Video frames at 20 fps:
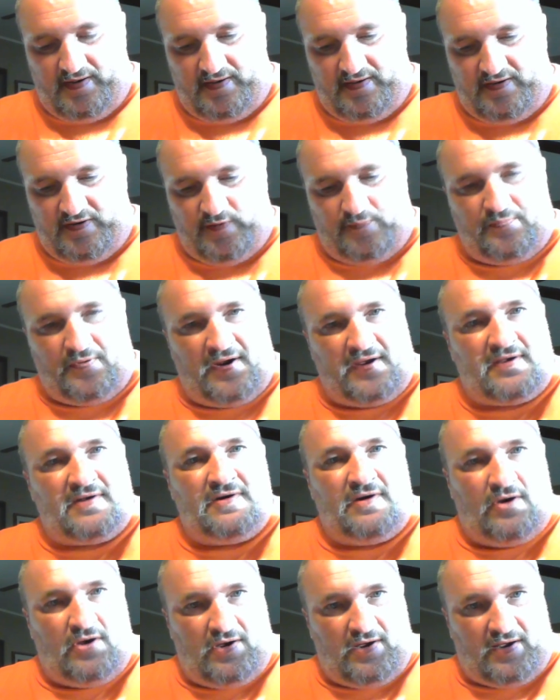You're
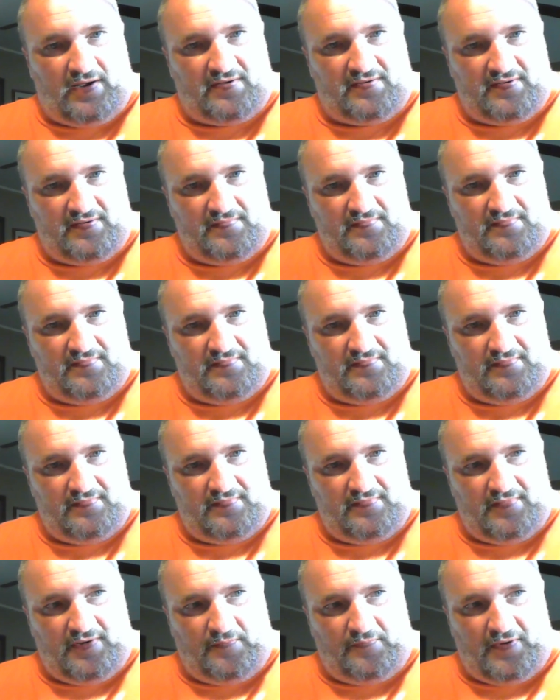breaking the laws.
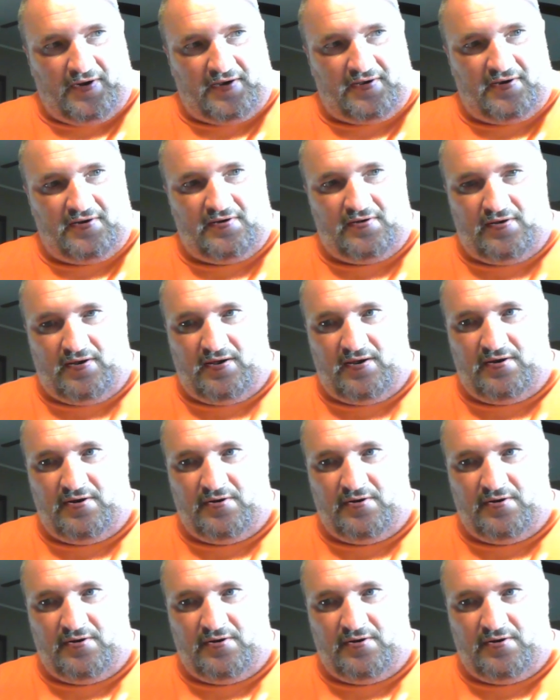You're breaking the law.